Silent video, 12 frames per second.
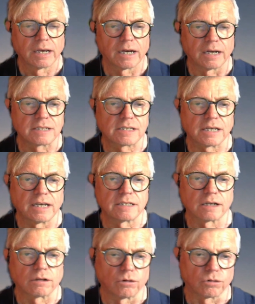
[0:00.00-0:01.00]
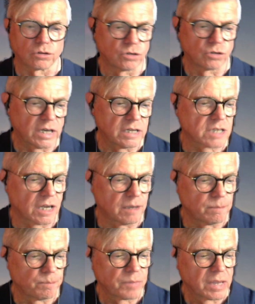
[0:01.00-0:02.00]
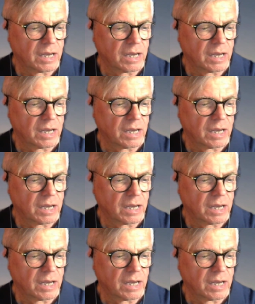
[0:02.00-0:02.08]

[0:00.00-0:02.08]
at 8 o'clock UK time.